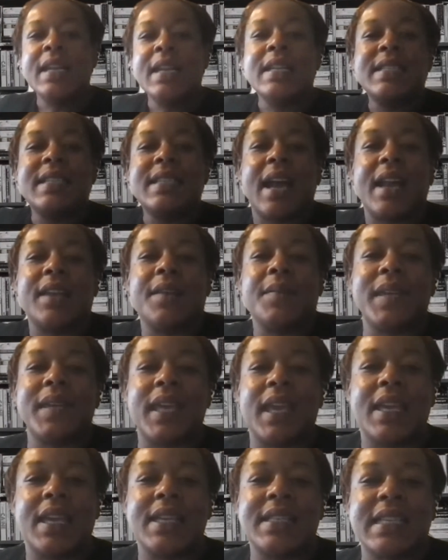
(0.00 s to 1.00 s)
Tania
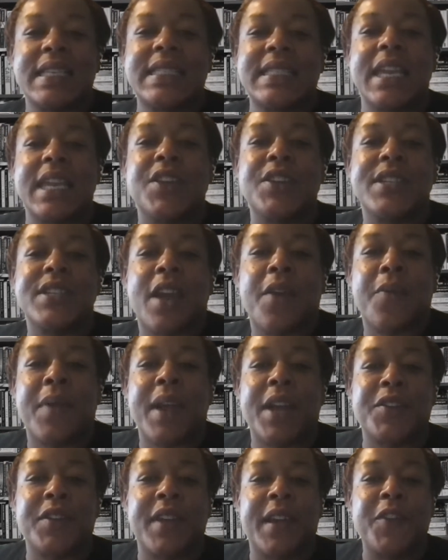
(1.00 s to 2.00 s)
McKey is the Senior
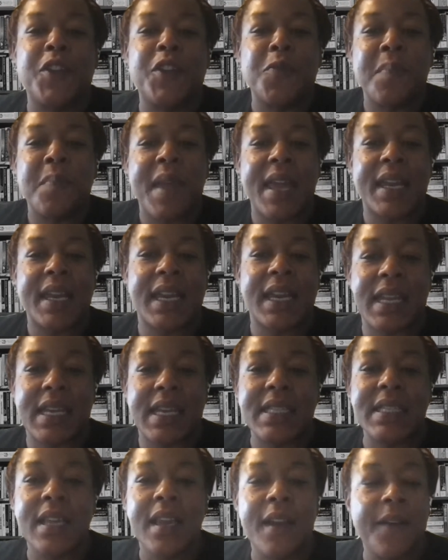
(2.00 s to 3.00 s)
Director of
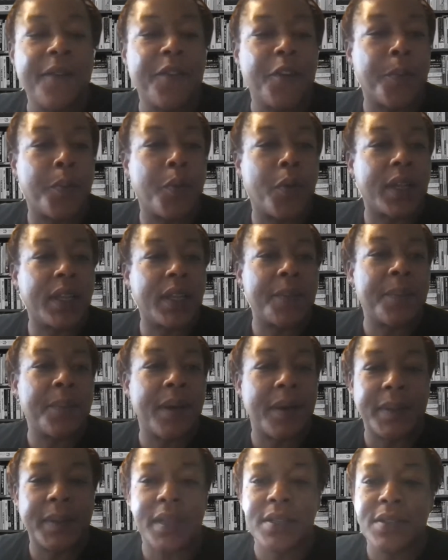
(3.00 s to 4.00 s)
Humanities for Portland
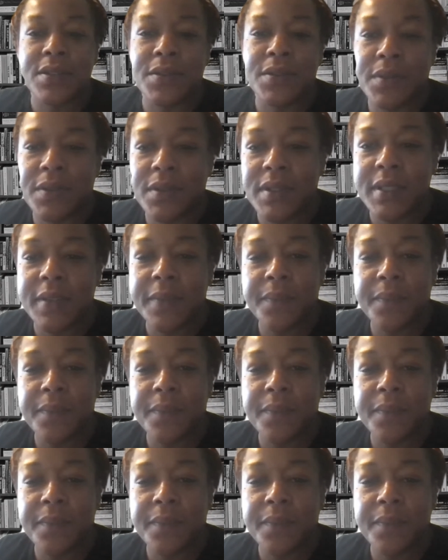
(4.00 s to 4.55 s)
Public Schools.